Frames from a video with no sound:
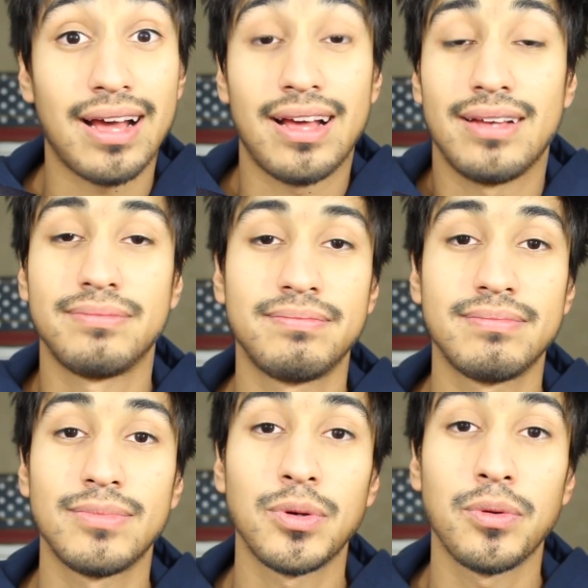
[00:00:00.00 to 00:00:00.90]

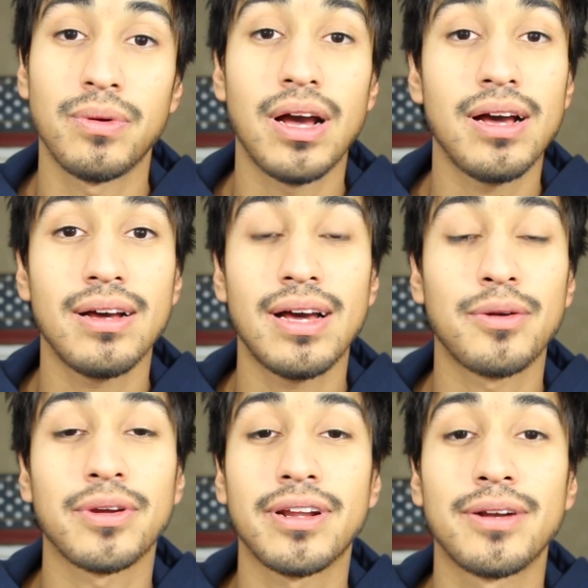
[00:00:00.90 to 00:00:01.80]
I
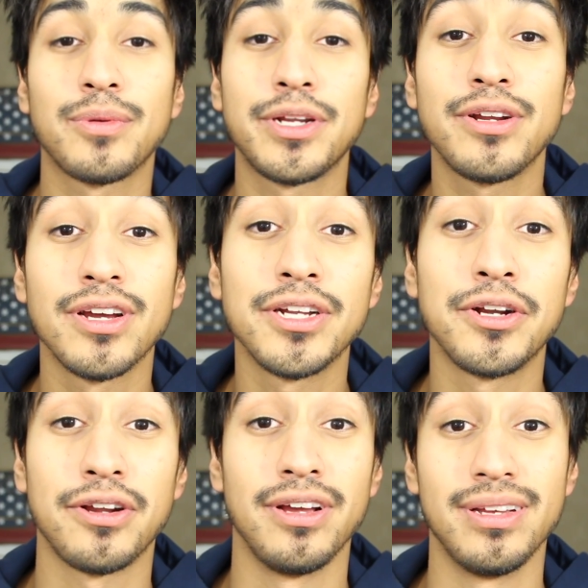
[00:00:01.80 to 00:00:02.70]
don't care. When you're good,
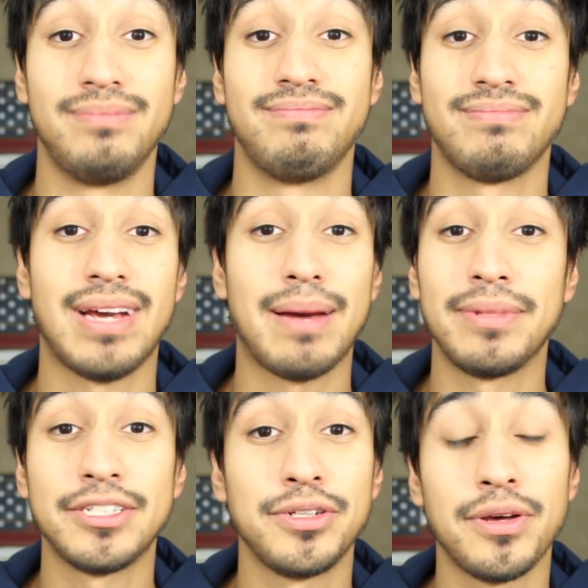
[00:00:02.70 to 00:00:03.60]
you're good. I'm
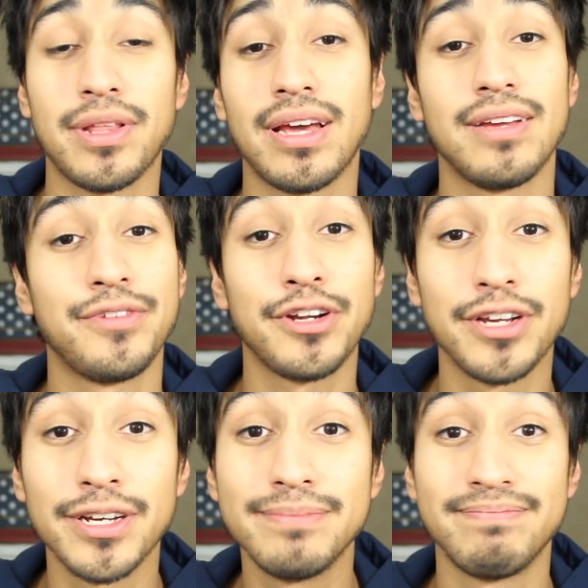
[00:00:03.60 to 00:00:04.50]
gonna let you know that. If you're
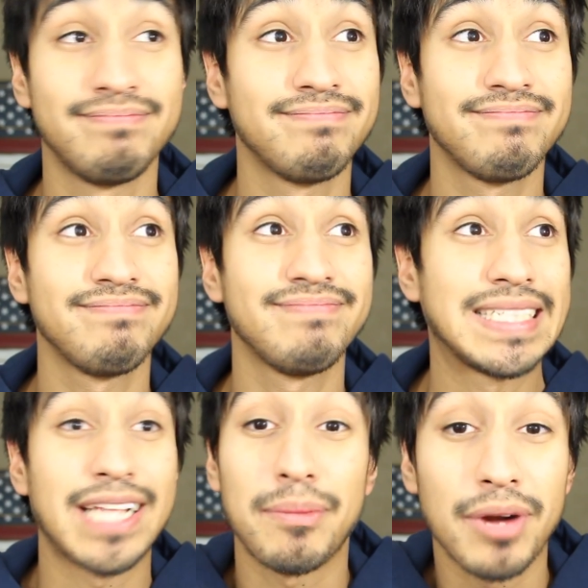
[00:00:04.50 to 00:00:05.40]
good,
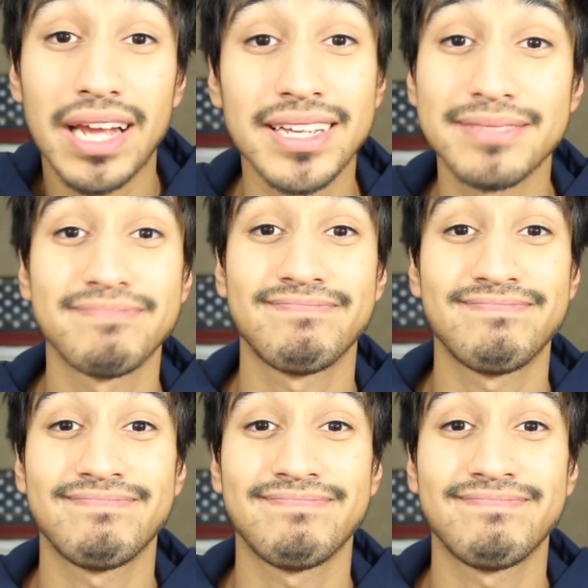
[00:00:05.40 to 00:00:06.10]
it's not bragging.